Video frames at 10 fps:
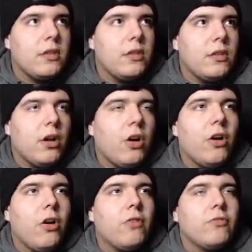
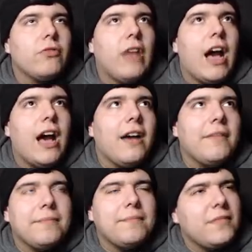Oh, Rudolph.
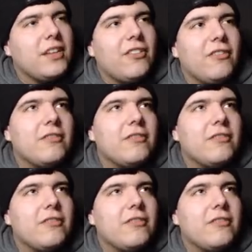I'm... No.